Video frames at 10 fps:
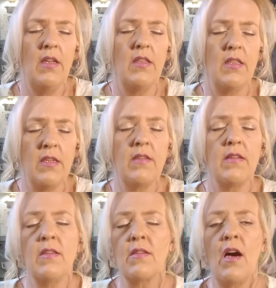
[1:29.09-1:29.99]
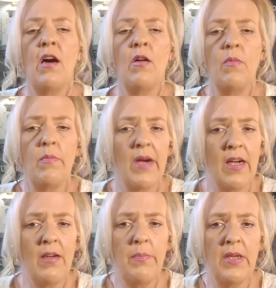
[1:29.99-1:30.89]
This is all
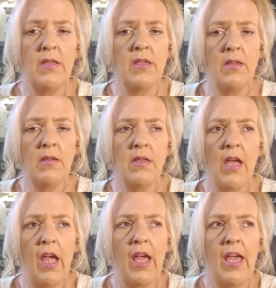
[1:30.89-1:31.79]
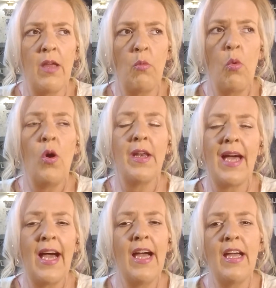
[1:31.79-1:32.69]
my opinion and
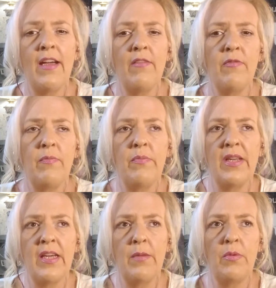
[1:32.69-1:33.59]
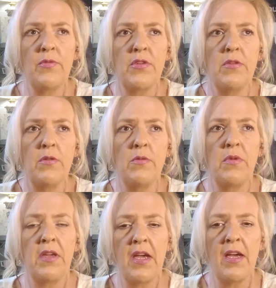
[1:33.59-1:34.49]
what I have been able
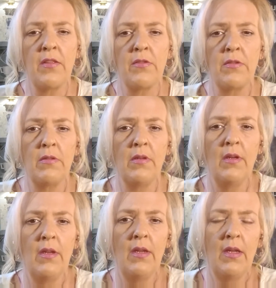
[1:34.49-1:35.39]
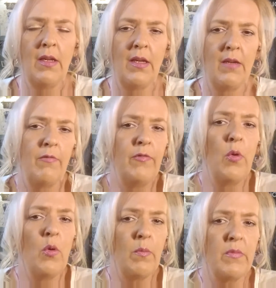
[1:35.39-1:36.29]
to gather and
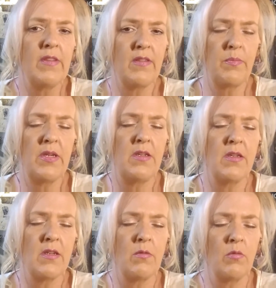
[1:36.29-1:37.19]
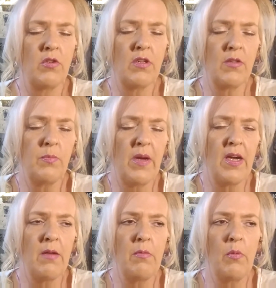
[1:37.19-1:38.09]
form this opinion on just
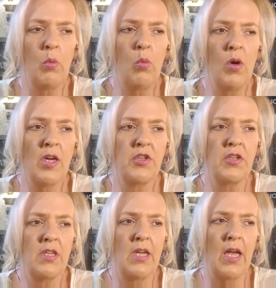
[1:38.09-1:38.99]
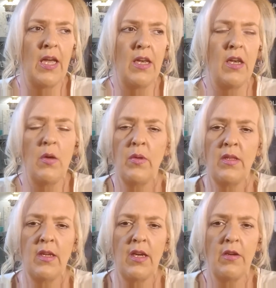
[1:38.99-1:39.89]
by watching and
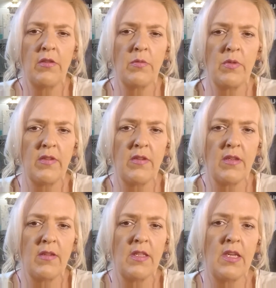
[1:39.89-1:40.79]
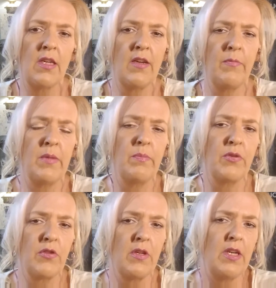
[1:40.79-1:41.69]
knowing the characteristics that have been
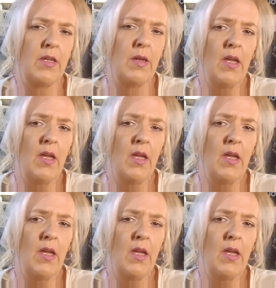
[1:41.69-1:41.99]
portrayed